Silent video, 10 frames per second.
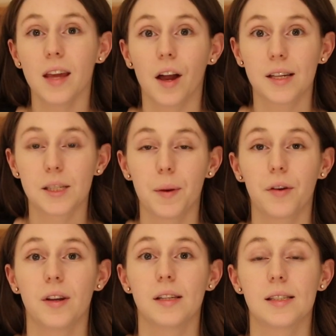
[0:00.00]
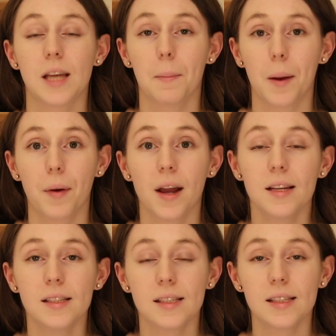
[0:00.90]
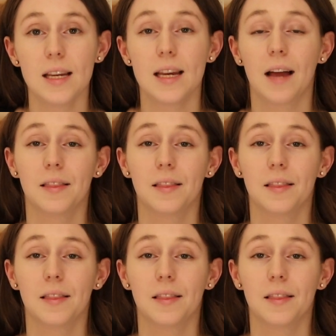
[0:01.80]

thing I experienced in my pregnancy,